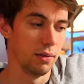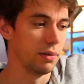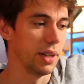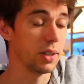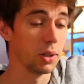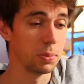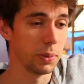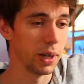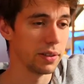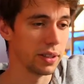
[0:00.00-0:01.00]
That could be
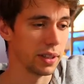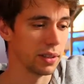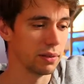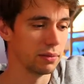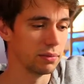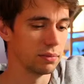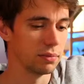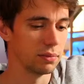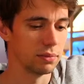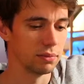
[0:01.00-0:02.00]
one thing.
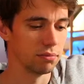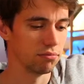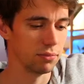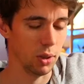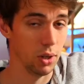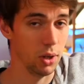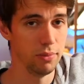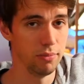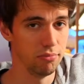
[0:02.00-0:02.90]
Don't know.